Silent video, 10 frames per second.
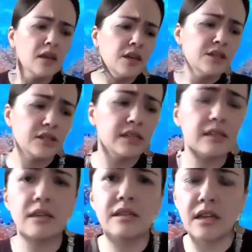So this
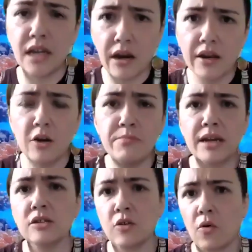is a scenario
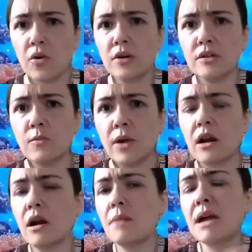based course
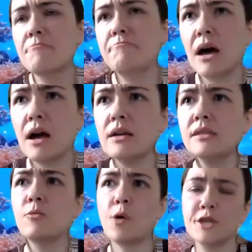where my boss
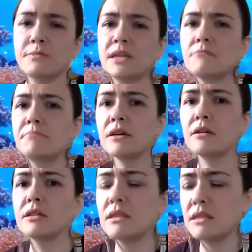wants me to
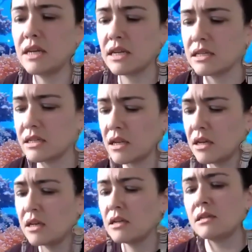build this
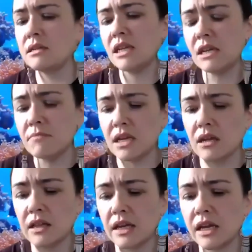
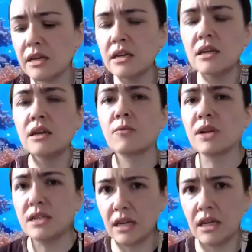seemingly
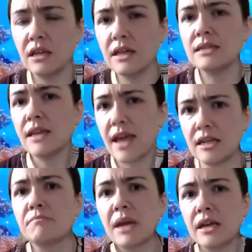ridiculous
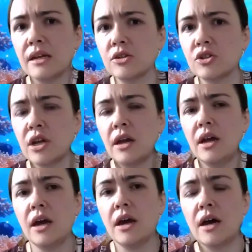landing page.
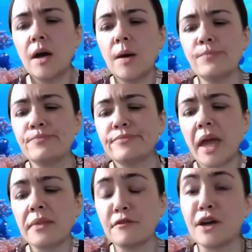Um,
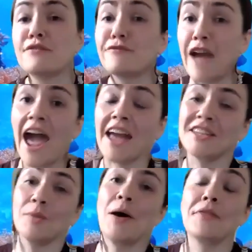and the fun fact
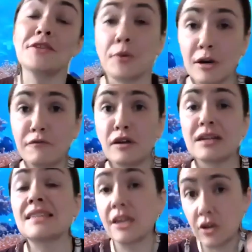about this career field
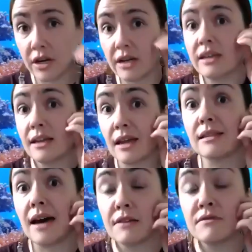is that you're going to get a
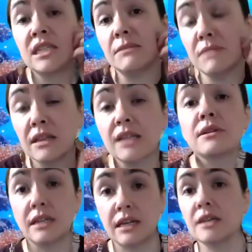lot of seemingly
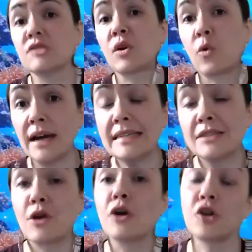ridiculous requests
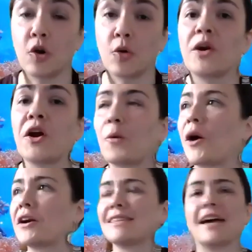throughout your career
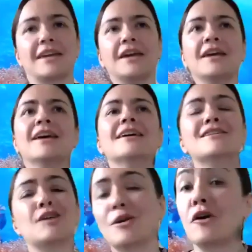where it's like
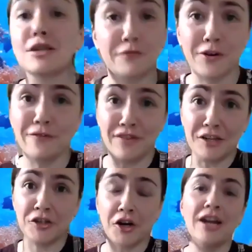someone calls for a
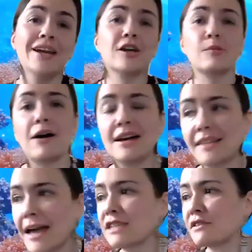feature, your boss
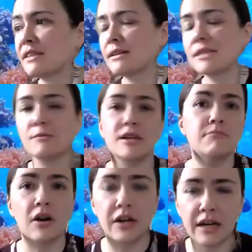asks for this, someone in
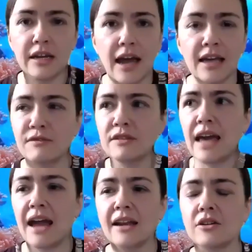marketing asks for
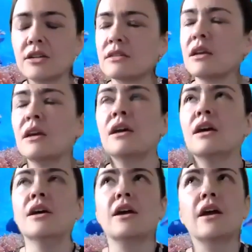that. You're just,
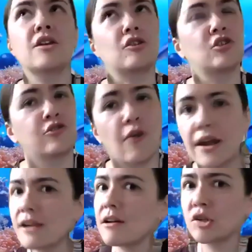you're
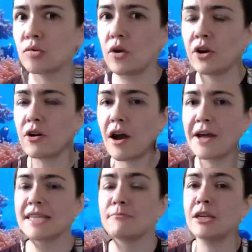trying not to roll your
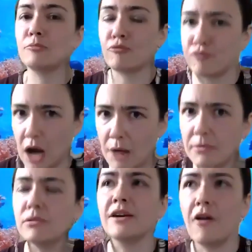eyes, but you
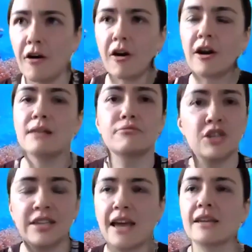probably are and
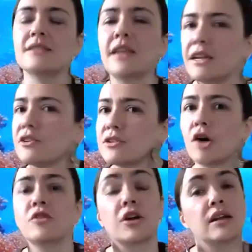just can't contain
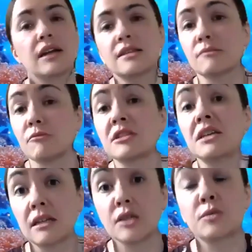yourself. You're going to get some
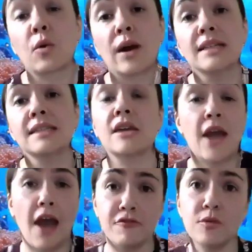ridiculous requests that you
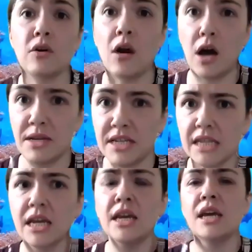have to accommodate.